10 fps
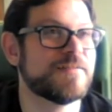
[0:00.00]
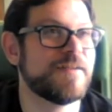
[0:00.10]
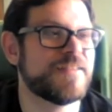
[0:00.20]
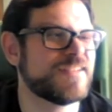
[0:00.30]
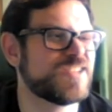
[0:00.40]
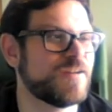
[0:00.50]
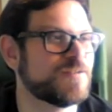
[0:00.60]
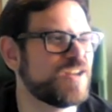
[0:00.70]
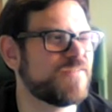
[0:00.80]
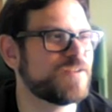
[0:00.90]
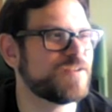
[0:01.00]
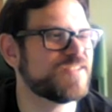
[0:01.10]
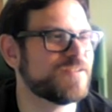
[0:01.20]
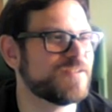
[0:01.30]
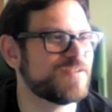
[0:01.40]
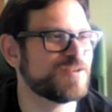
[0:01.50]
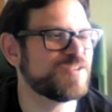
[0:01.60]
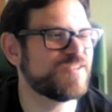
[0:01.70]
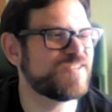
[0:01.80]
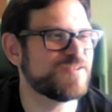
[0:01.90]
think Jeff,
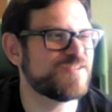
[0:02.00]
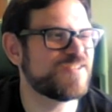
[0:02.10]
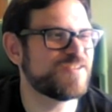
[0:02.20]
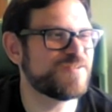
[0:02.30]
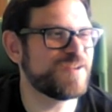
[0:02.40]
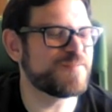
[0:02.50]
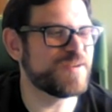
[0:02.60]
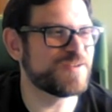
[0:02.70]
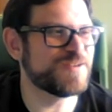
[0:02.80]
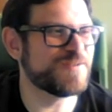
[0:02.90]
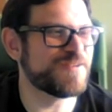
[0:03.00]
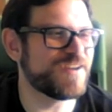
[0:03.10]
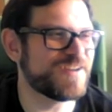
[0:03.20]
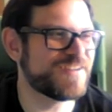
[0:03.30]
you like beer too, right?